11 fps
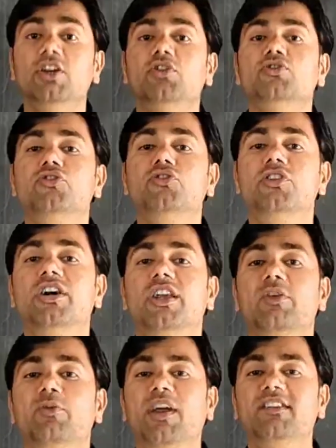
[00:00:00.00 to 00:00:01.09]
you should
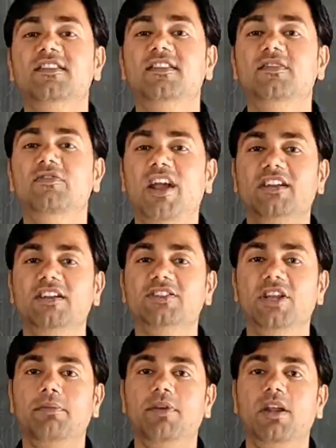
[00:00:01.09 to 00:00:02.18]
revise the vector
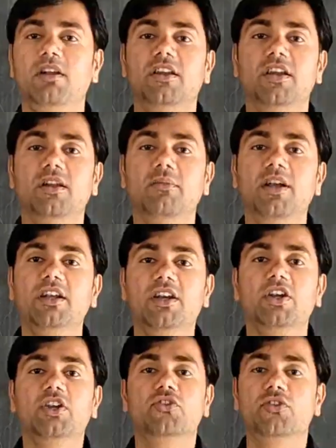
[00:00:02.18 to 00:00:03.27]
chapter a little bit
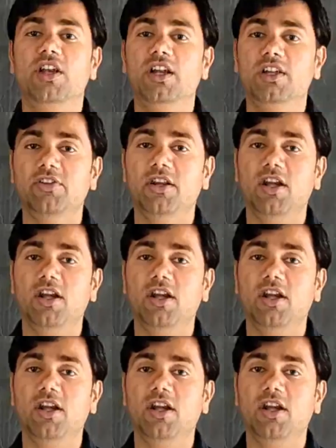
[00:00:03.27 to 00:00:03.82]
so that you